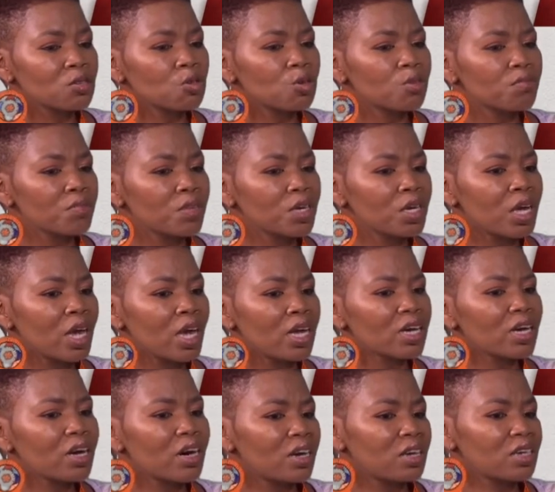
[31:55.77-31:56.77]
to me,
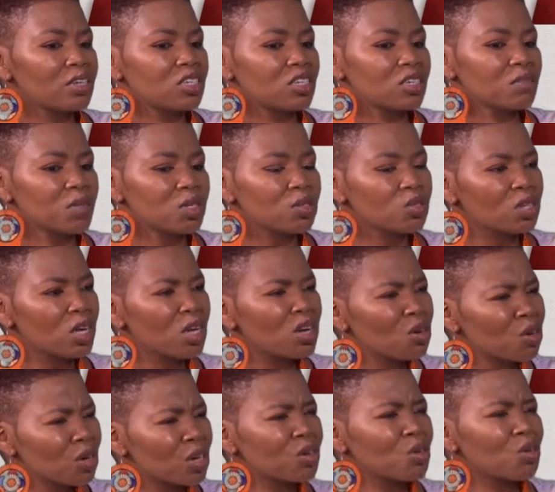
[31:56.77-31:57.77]
encouraging me to say,
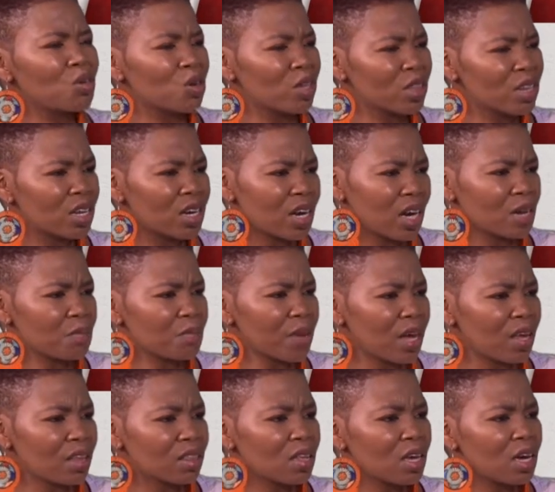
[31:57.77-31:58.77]
look, you're on the right path.